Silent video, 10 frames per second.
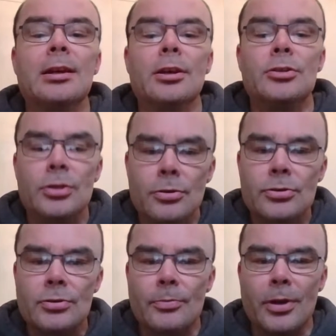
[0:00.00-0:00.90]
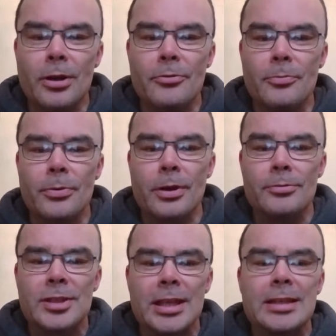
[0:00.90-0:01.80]
user approval
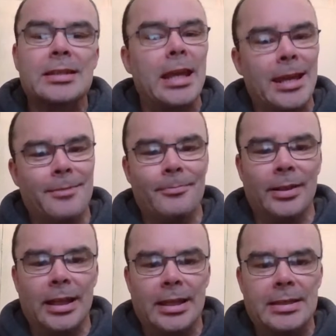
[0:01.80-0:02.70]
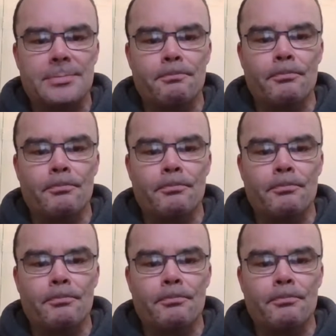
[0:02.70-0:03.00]
process in place.